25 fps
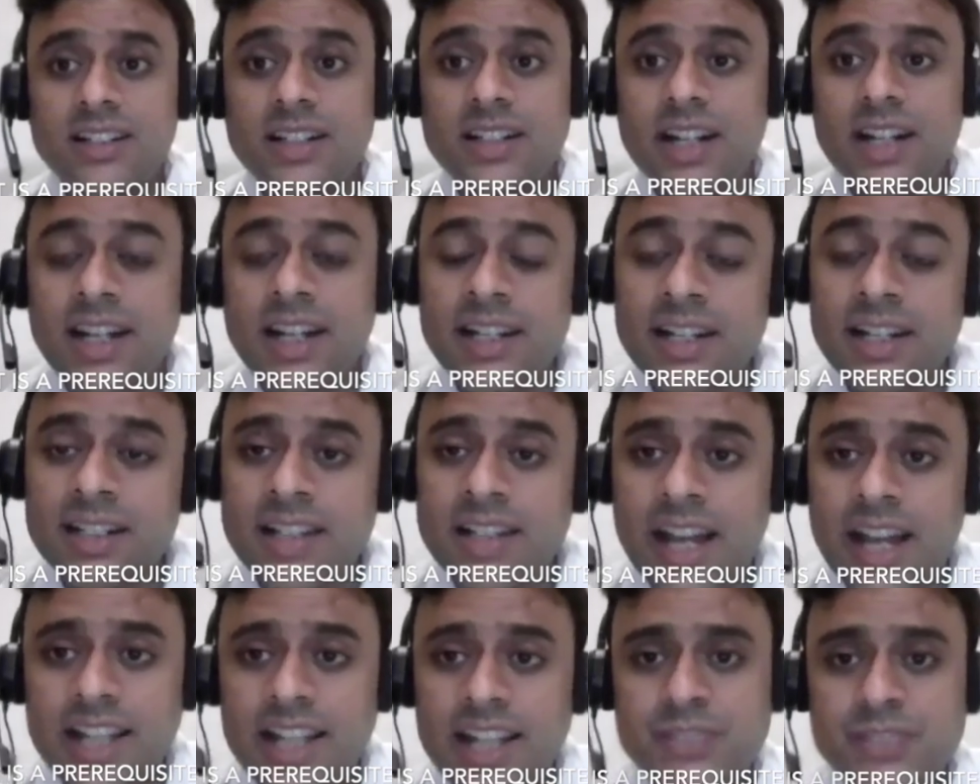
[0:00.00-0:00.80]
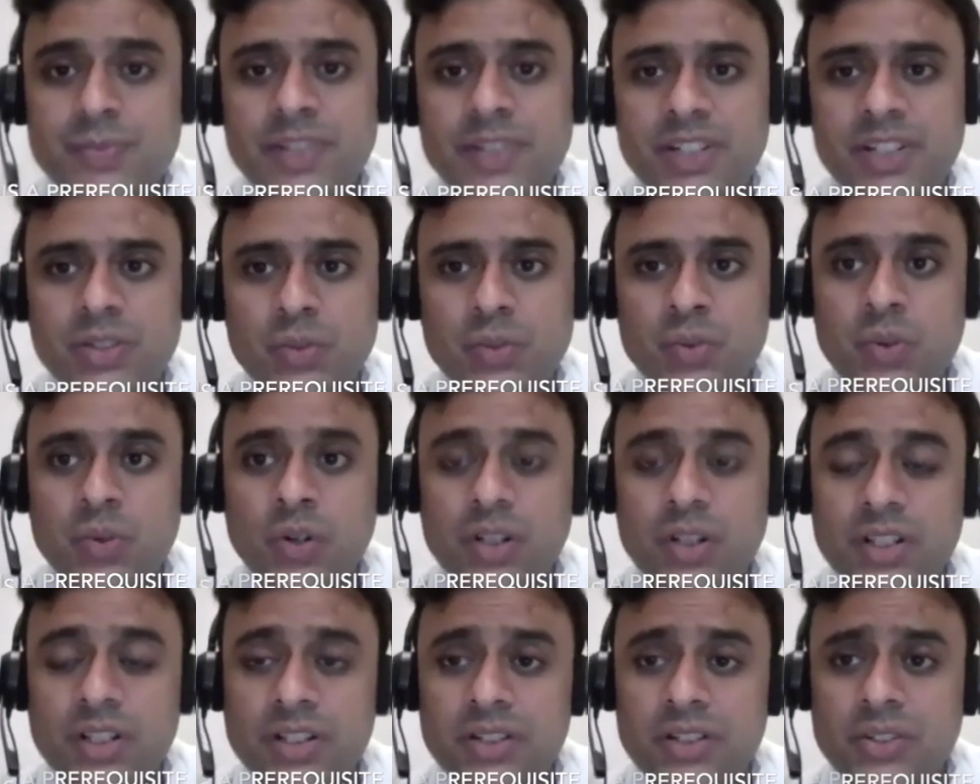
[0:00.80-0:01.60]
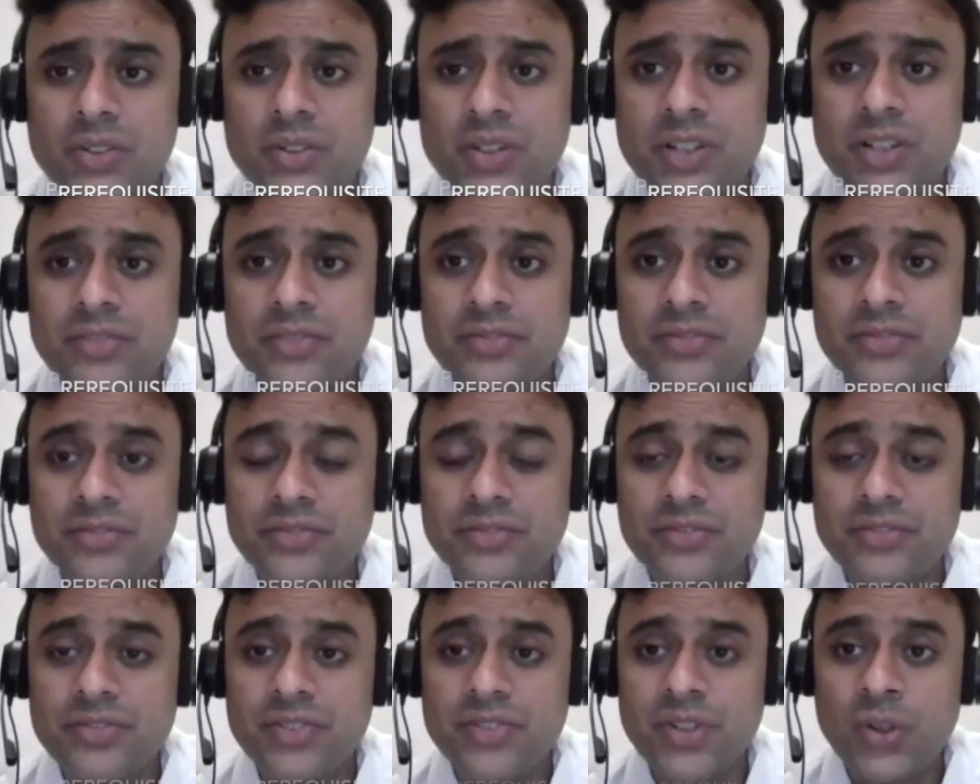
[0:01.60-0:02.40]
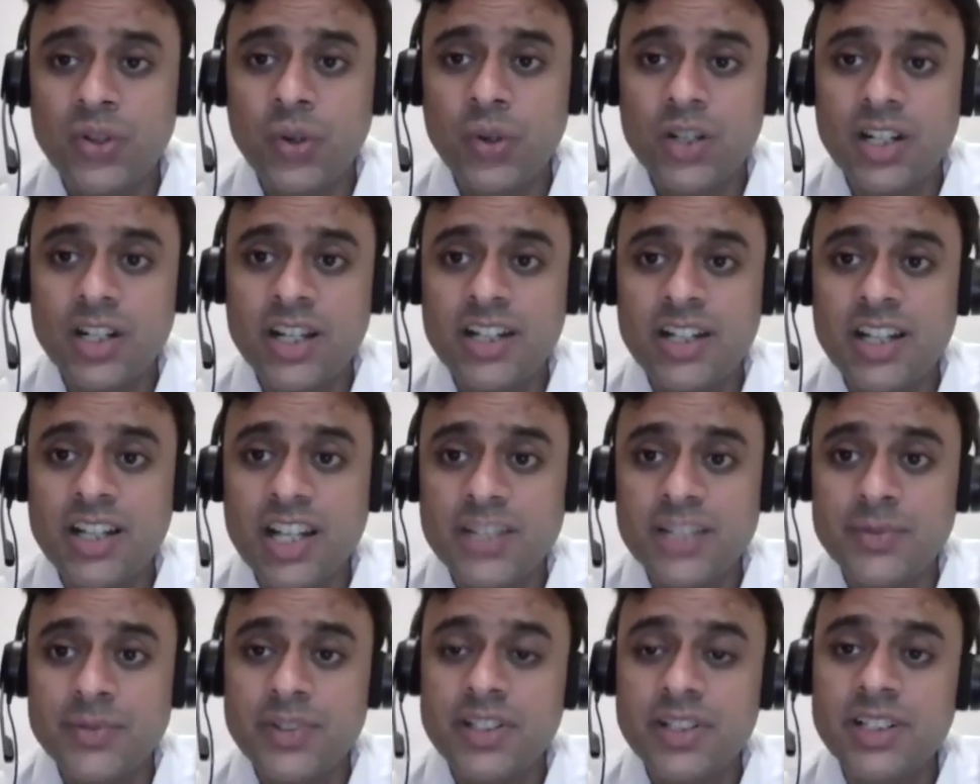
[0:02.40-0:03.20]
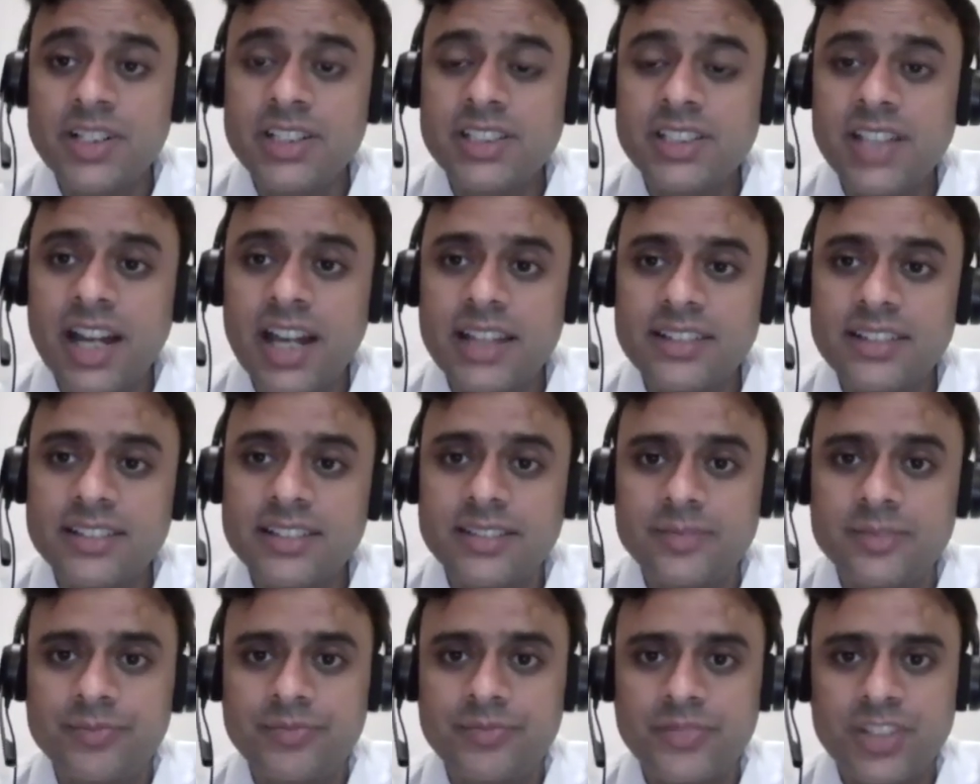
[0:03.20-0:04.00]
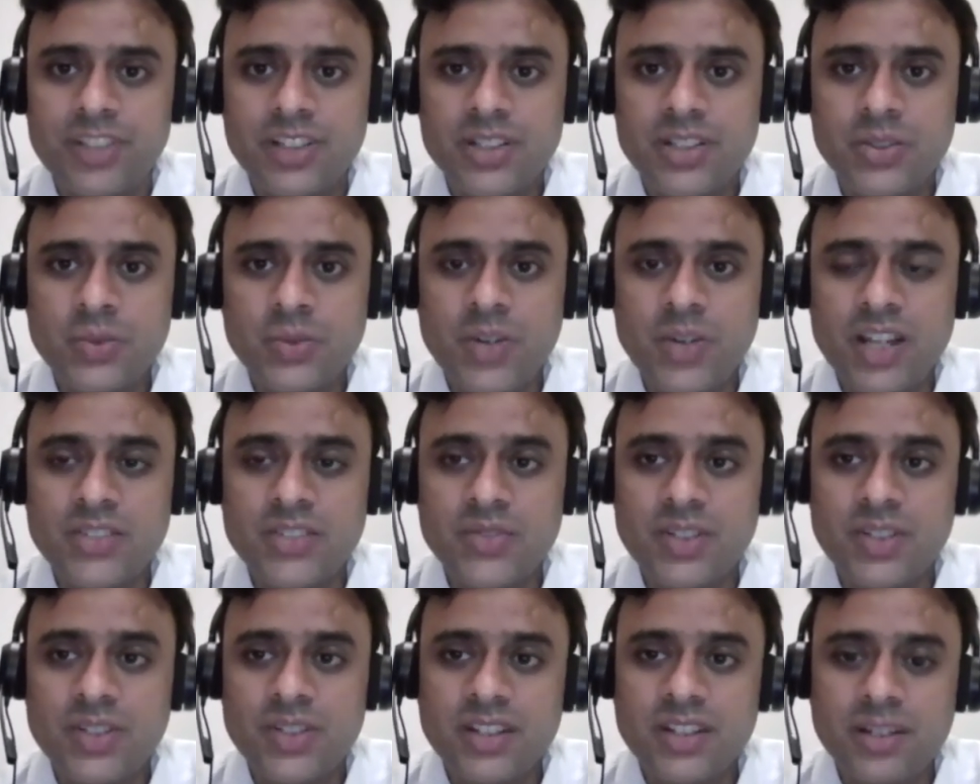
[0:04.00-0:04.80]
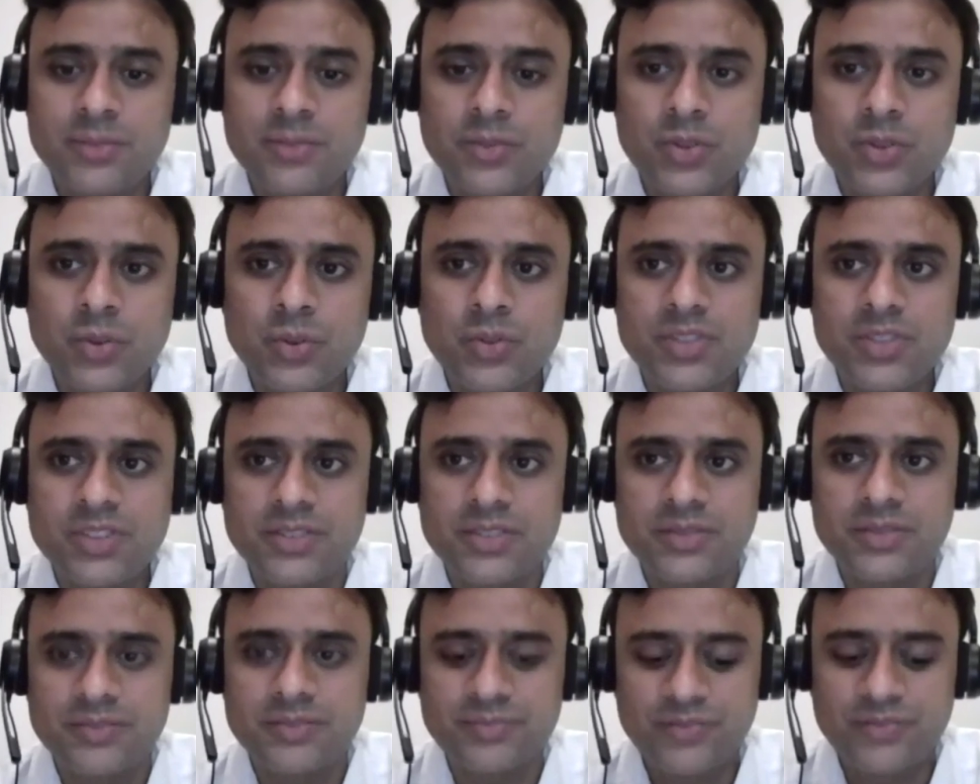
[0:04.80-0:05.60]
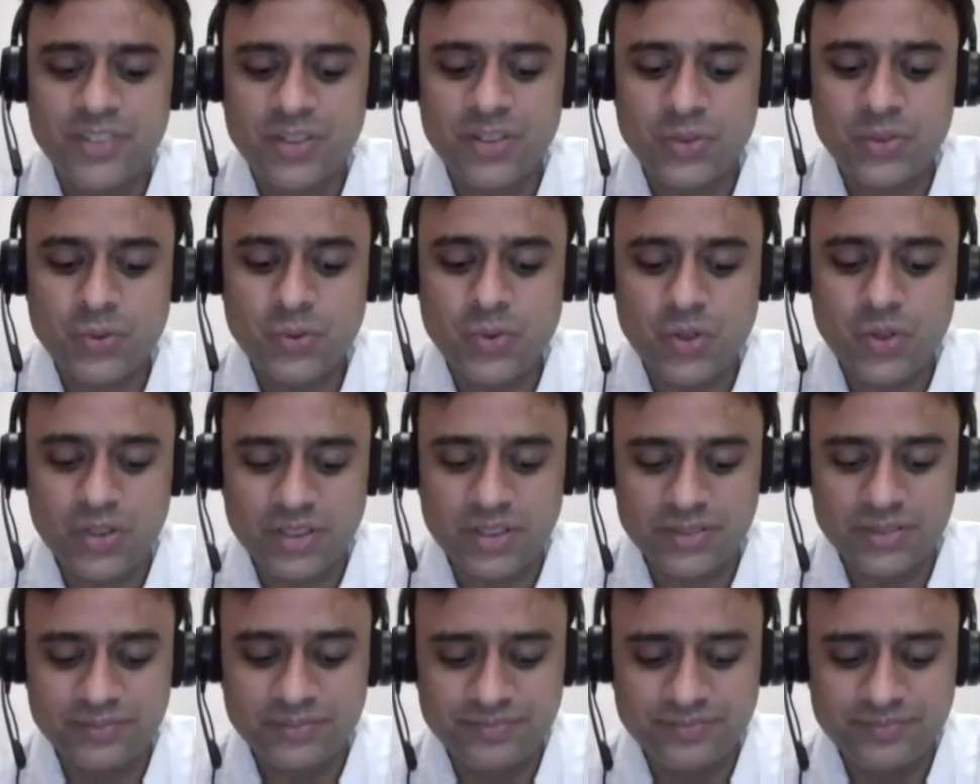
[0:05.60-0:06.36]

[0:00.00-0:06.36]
an attachment to God, or if not an attachment, a desire to actually come closer to God.